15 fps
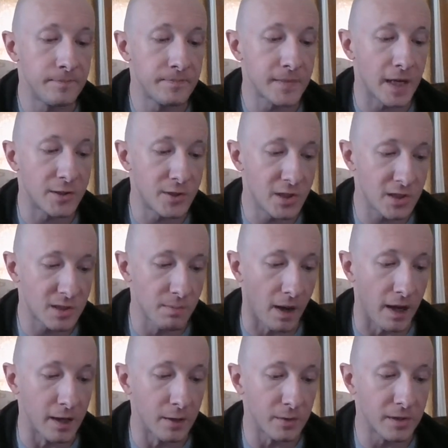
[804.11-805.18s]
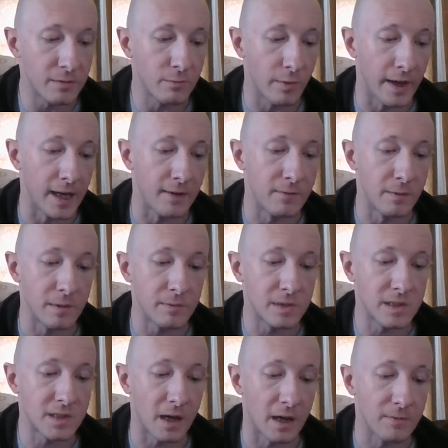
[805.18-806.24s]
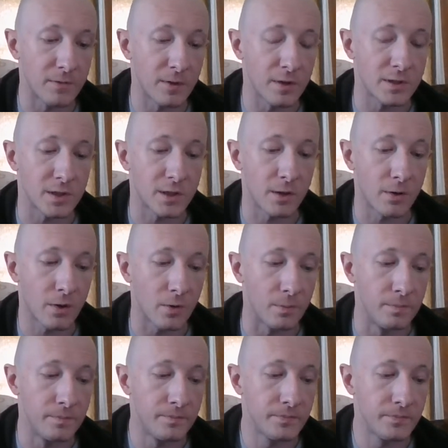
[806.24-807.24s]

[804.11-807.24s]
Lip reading: and she smiled and waved when it was time for her to go home.